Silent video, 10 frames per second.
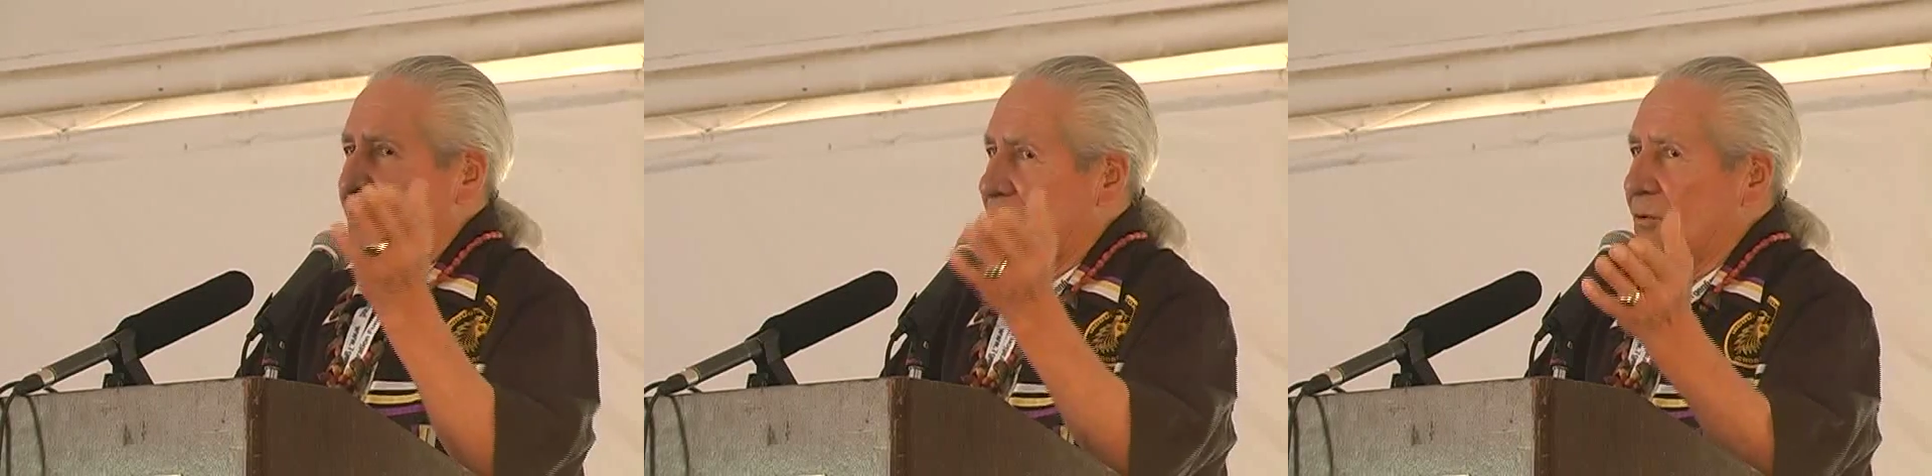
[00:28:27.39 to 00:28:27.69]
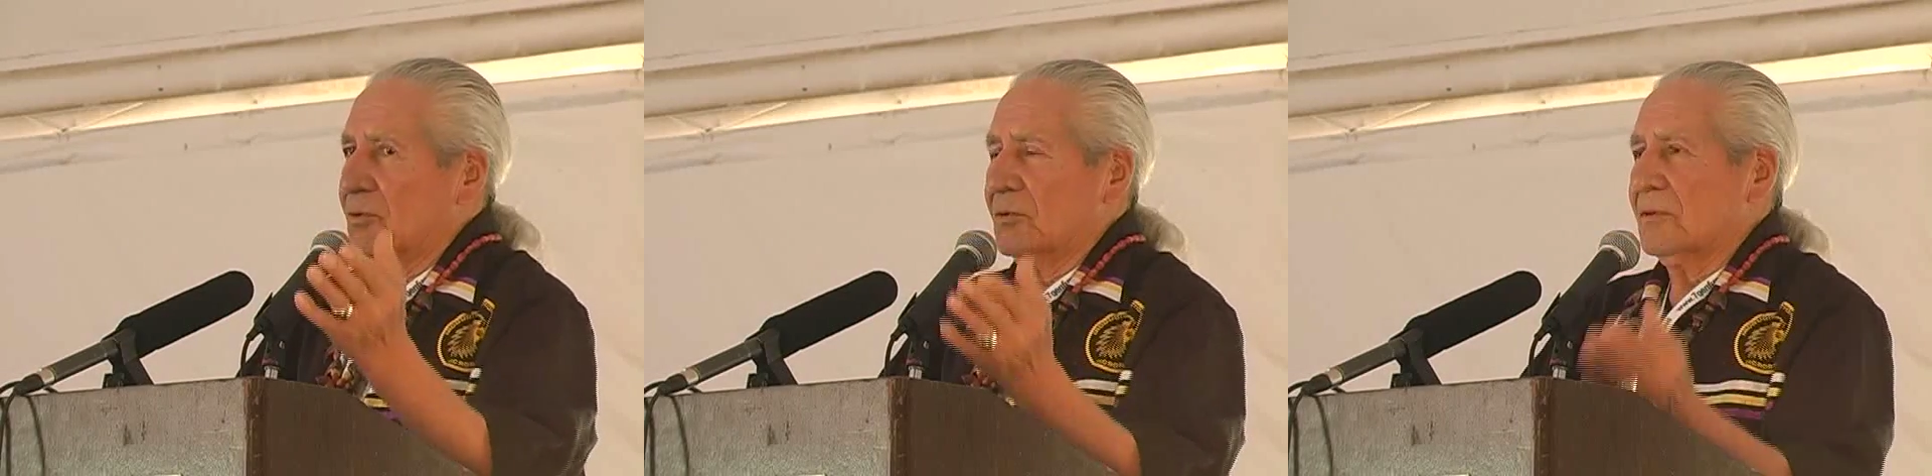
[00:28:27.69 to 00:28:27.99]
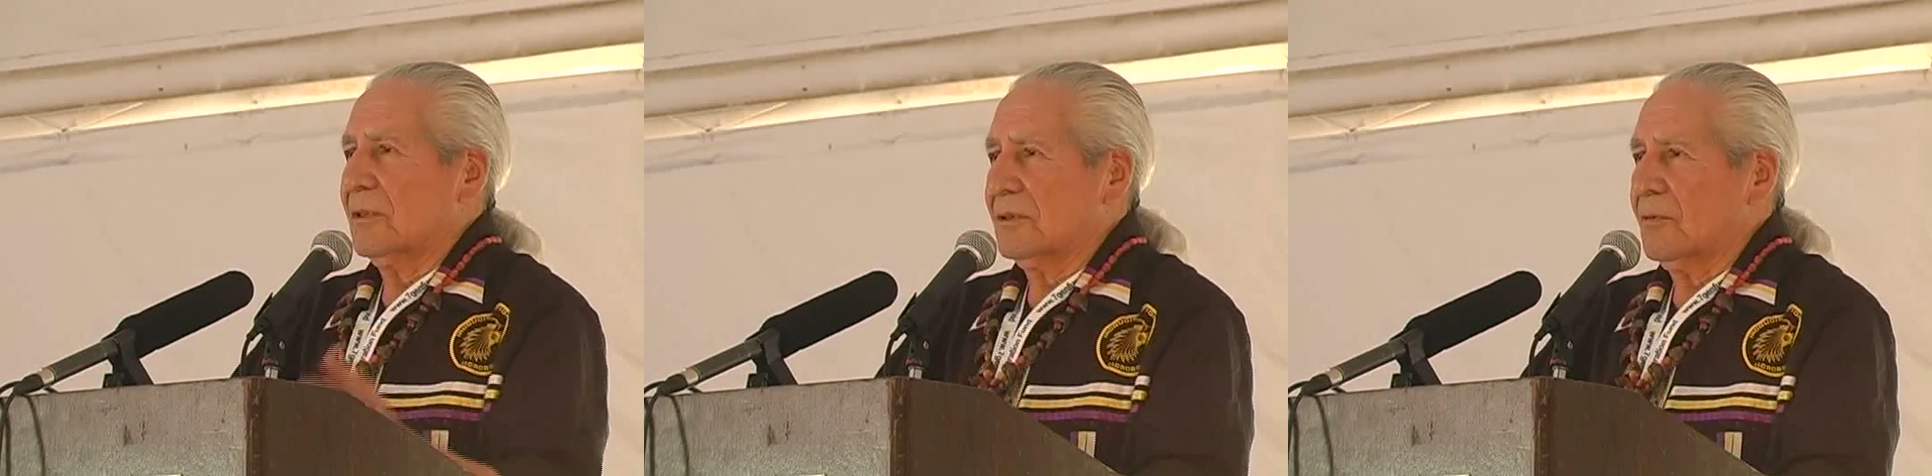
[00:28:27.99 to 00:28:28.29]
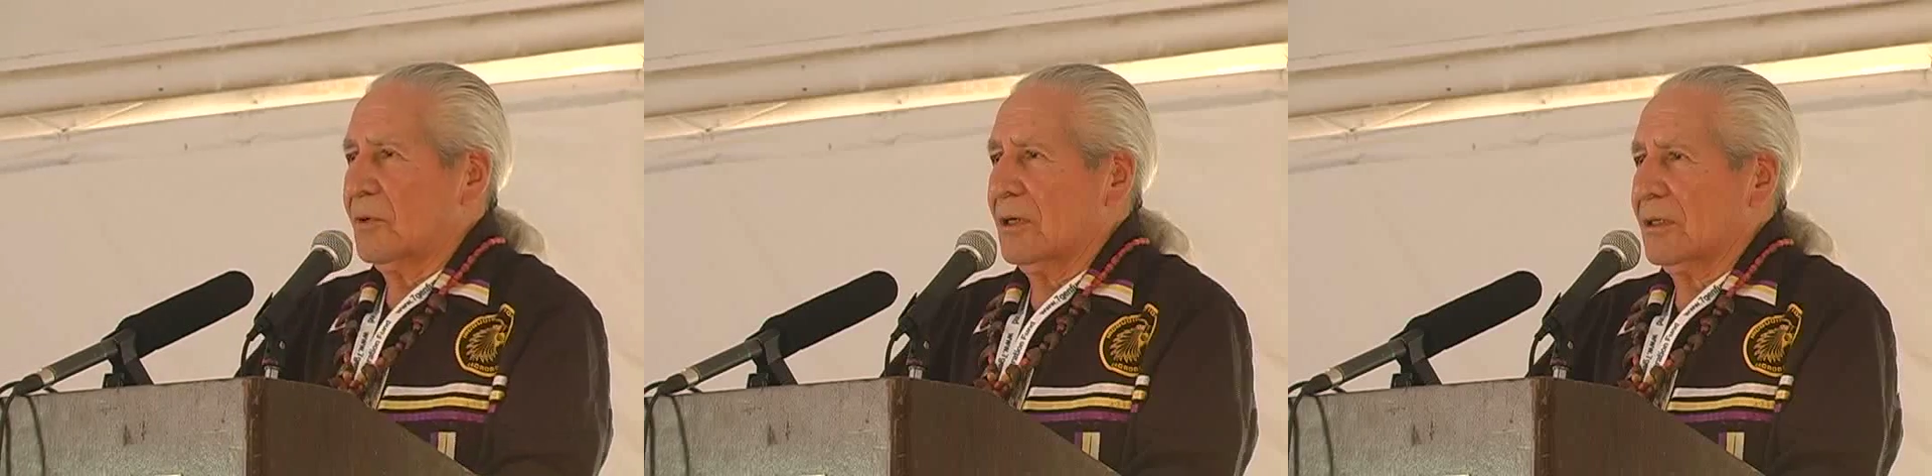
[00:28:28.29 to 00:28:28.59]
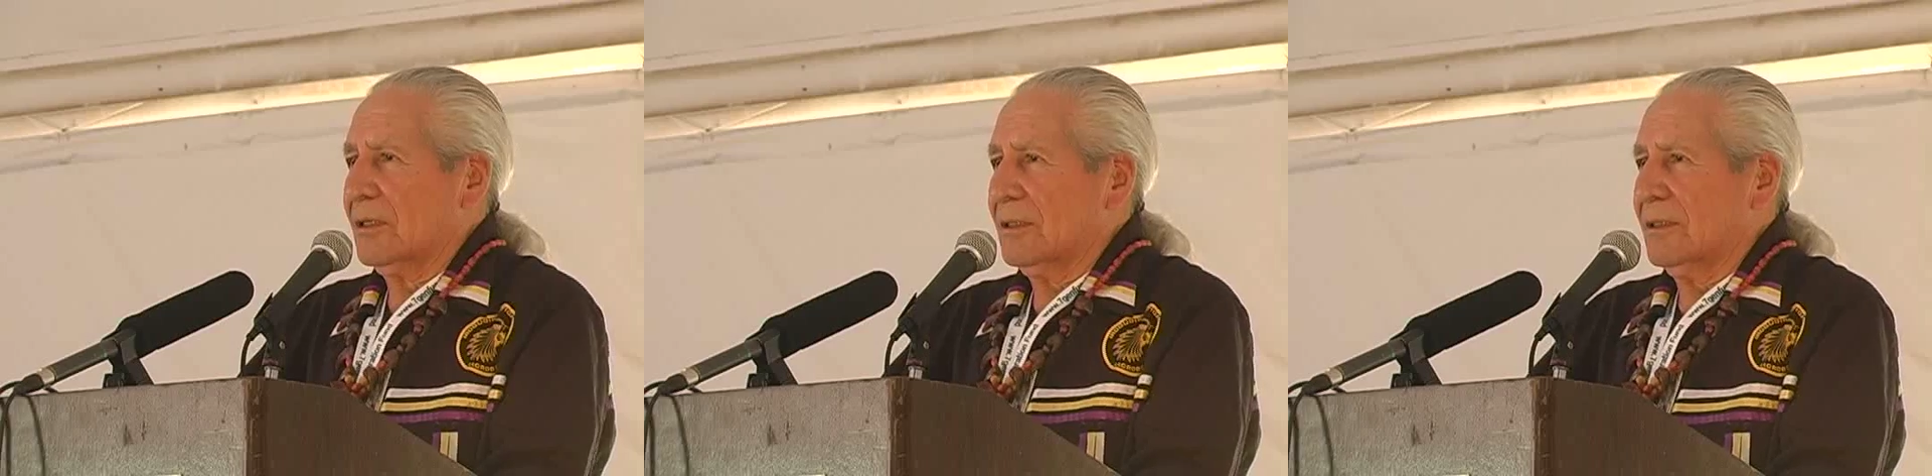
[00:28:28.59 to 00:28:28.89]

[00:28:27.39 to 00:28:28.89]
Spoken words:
do the work.